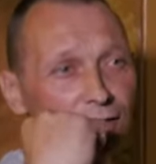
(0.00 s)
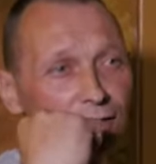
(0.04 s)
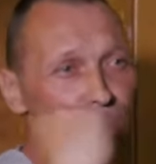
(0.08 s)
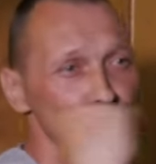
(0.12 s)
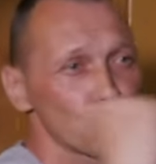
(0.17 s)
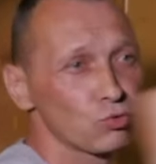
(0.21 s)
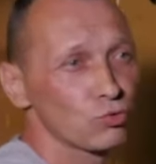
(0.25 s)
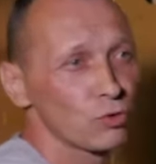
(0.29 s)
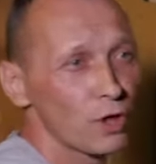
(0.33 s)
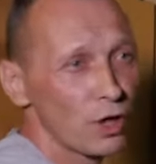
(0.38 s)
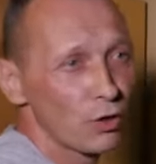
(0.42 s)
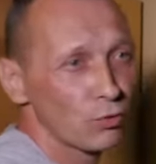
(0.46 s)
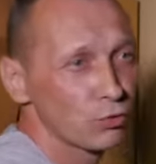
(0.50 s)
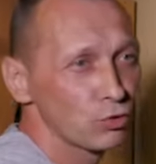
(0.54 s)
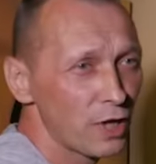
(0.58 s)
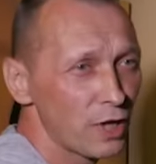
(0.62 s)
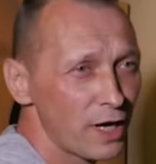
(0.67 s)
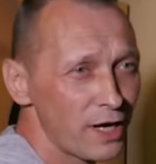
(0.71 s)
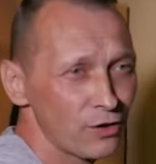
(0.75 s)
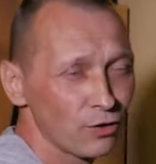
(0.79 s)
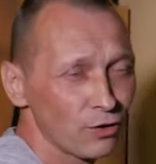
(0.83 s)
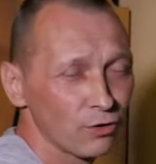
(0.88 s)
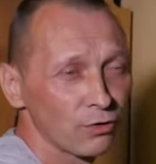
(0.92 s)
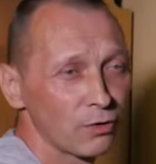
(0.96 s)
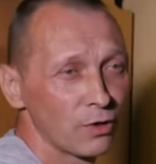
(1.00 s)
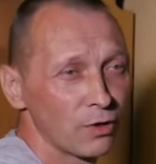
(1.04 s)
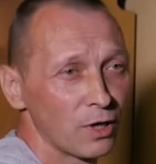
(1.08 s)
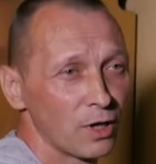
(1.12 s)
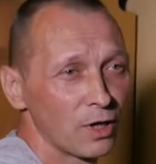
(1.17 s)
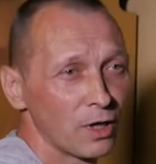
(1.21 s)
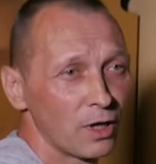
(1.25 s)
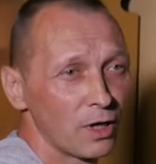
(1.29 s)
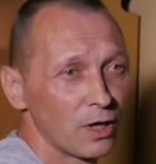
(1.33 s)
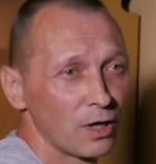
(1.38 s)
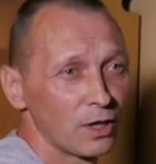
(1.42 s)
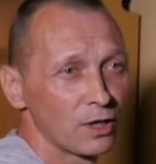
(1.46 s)
When you hit there
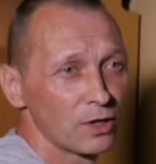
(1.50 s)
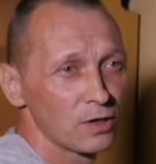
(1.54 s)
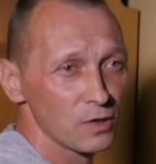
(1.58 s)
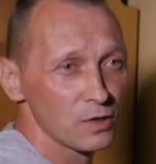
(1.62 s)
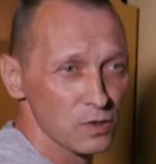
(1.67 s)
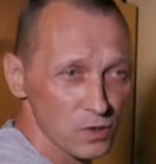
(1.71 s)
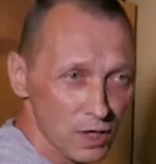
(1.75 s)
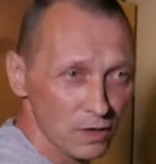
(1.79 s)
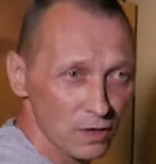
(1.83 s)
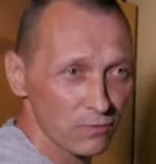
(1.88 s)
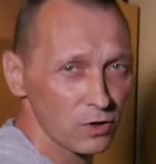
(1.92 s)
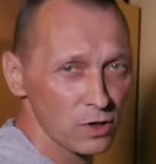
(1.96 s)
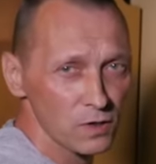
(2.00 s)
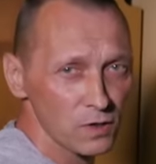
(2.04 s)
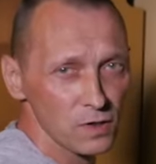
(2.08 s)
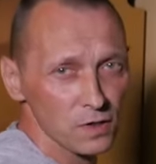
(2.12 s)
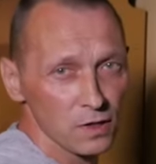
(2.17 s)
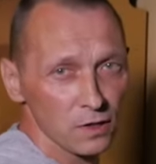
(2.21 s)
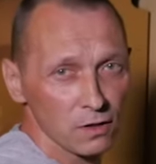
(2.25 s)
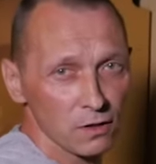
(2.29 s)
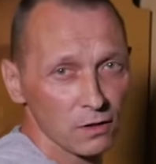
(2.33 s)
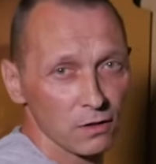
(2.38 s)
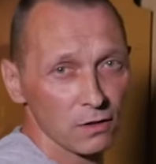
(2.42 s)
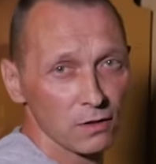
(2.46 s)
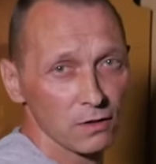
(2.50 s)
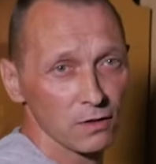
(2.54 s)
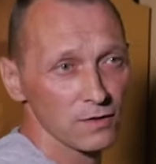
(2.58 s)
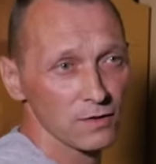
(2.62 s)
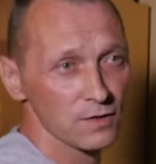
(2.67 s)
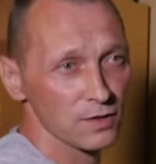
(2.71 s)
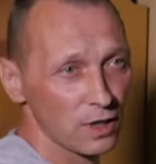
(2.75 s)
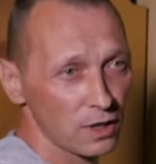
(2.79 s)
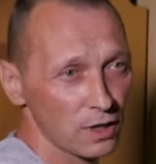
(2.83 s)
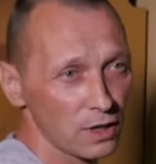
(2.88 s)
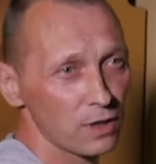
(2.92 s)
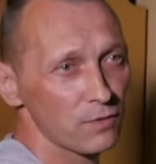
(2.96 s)
and it hovered, most